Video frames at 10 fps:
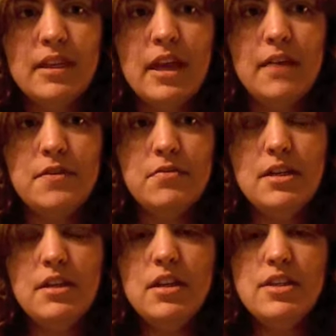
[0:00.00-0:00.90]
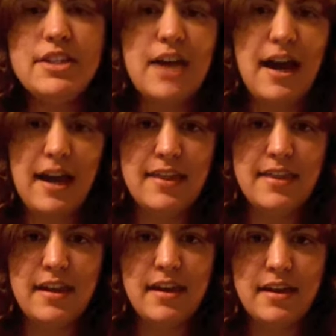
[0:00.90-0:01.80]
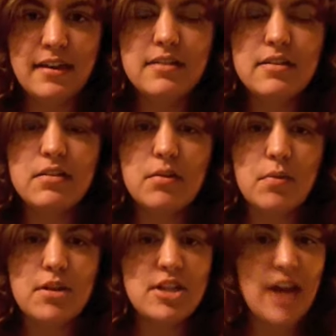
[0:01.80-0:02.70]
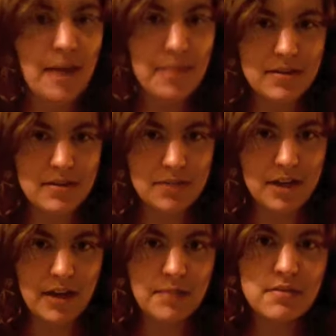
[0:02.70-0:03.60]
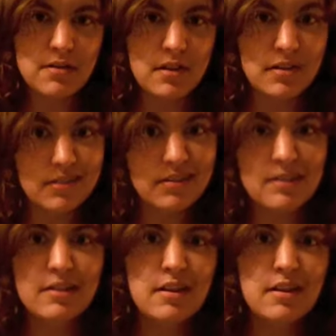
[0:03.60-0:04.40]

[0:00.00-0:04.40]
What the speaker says: if you need to dye things, which happens sometimes because